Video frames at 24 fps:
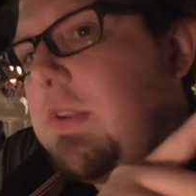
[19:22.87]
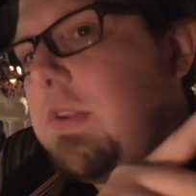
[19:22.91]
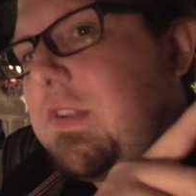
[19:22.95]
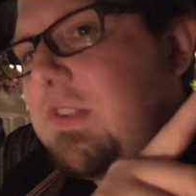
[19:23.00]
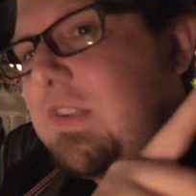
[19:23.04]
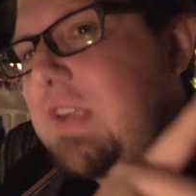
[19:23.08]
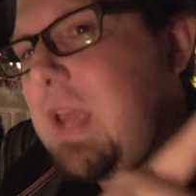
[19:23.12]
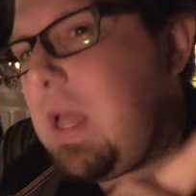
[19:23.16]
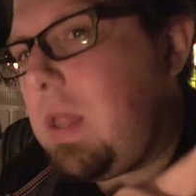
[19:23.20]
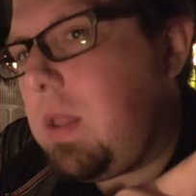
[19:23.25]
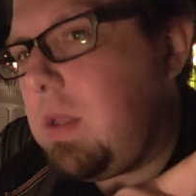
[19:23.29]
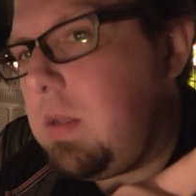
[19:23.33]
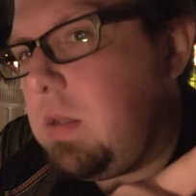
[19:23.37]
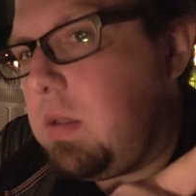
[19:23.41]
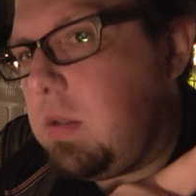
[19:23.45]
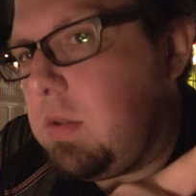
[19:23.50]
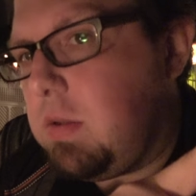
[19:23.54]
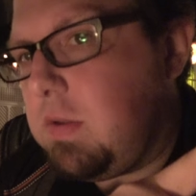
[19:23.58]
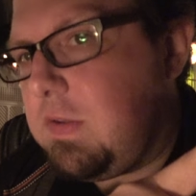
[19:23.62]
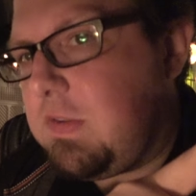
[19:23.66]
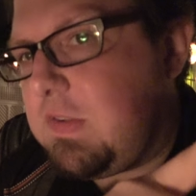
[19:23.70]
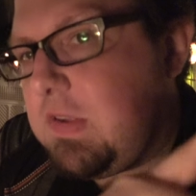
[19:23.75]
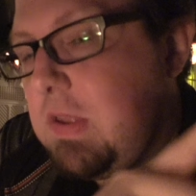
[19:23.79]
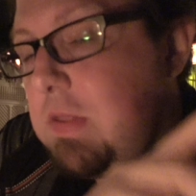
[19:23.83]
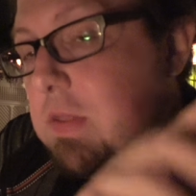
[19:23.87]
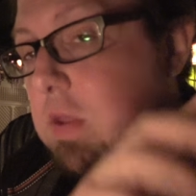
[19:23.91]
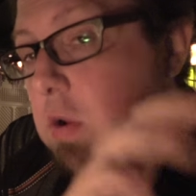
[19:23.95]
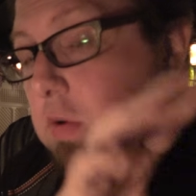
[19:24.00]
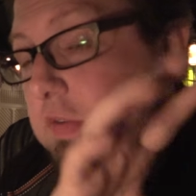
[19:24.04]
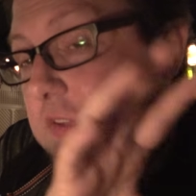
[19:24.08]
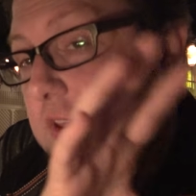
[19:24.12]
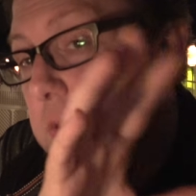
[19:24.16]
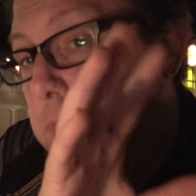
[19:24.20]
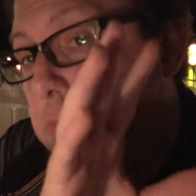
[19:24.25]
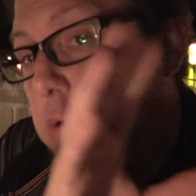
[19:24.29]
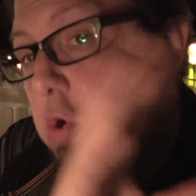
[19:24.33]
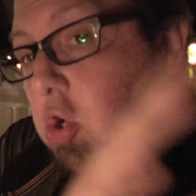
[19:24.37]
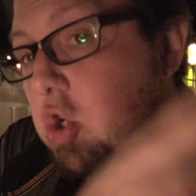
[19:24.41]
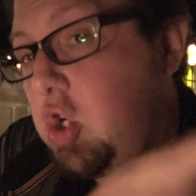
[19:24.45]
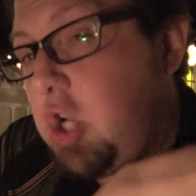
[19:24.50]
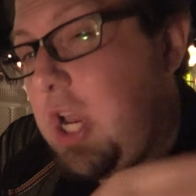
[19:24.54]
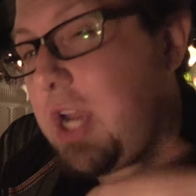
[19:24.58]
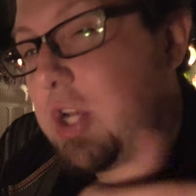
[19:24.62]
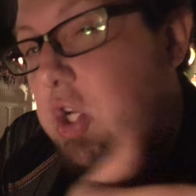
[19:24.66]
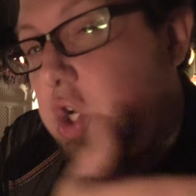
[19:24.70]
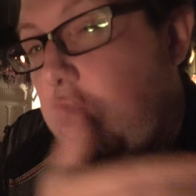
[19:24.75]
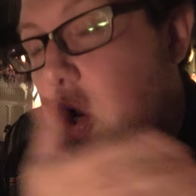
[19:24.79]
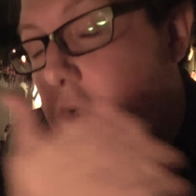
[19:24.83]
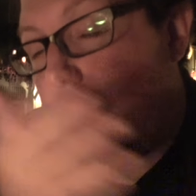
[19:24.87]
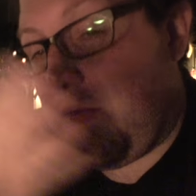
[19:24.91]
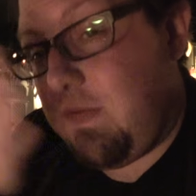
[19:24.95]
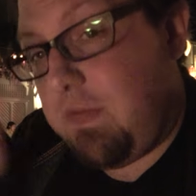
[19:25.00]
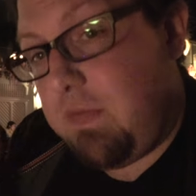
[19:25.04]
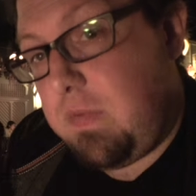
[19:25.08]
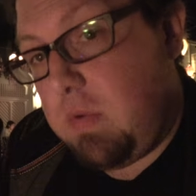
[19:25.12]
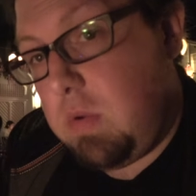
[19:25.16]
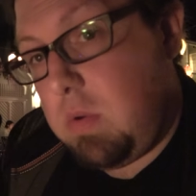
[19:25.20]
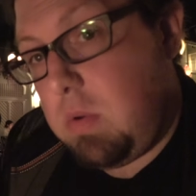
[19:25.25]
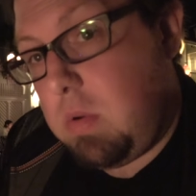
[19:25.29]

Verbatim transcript: the skeletons, there's a projection of